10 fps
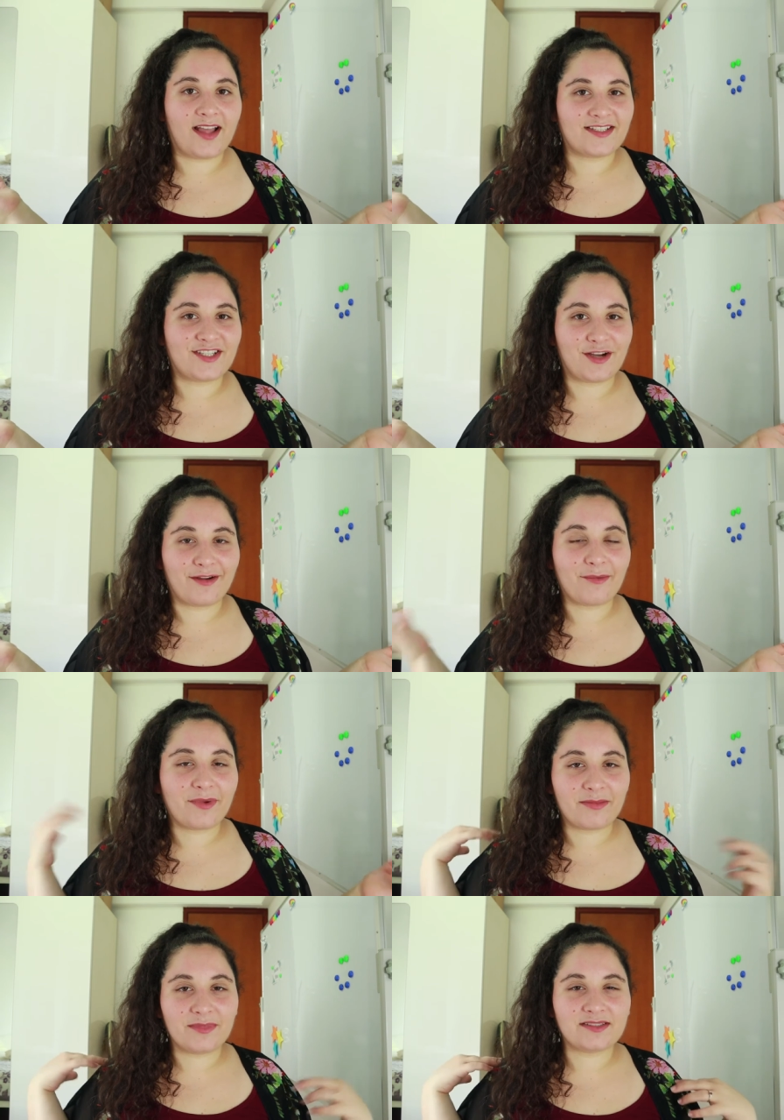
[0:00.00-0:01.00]
I share it
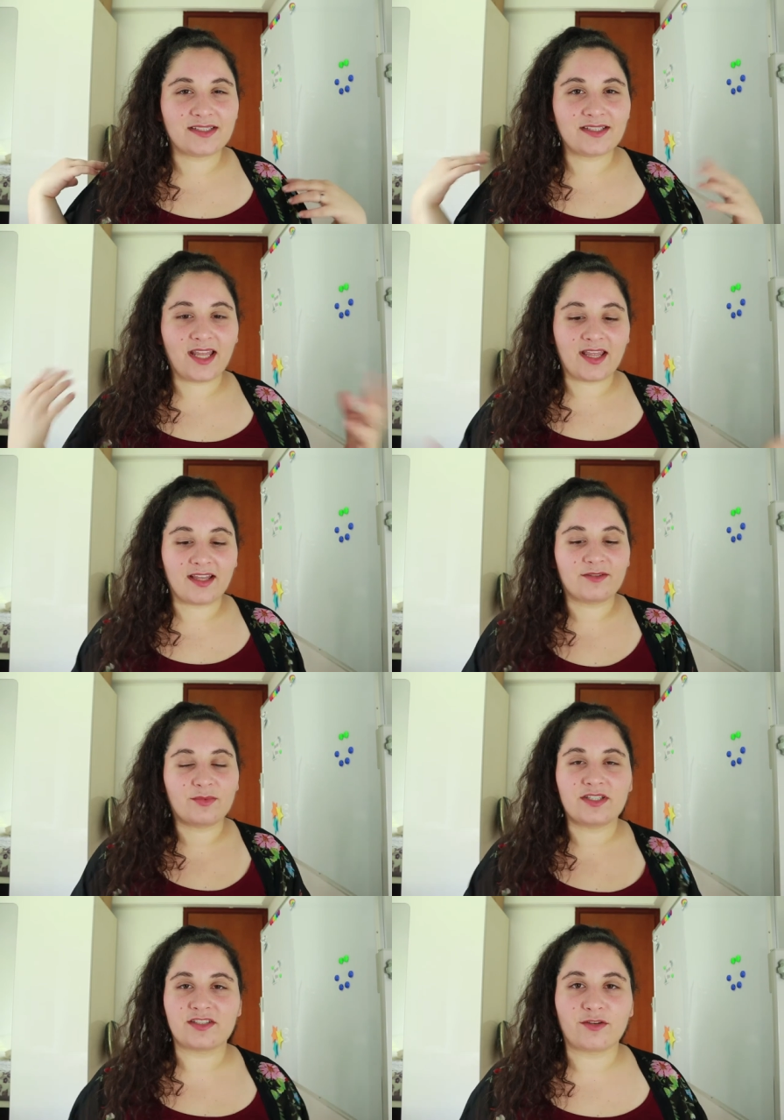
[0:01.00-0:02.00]
with Milton and
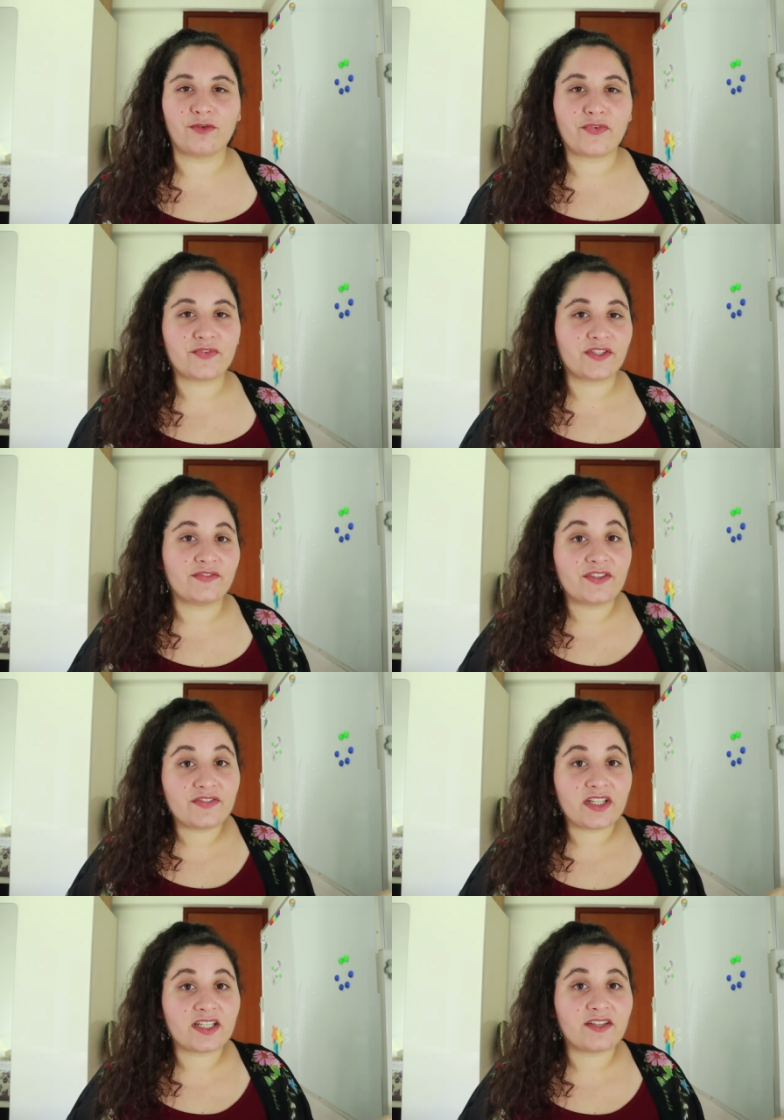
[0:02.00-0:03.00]
we just go
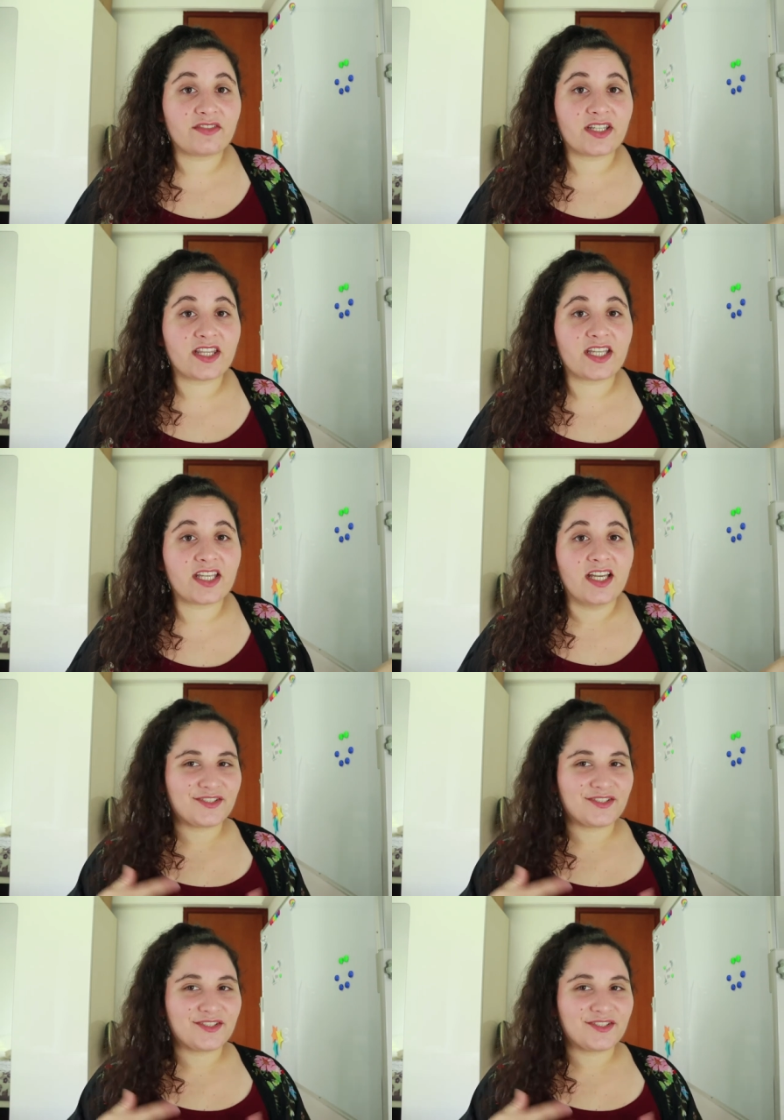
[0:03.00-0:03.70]
50-50 on everything.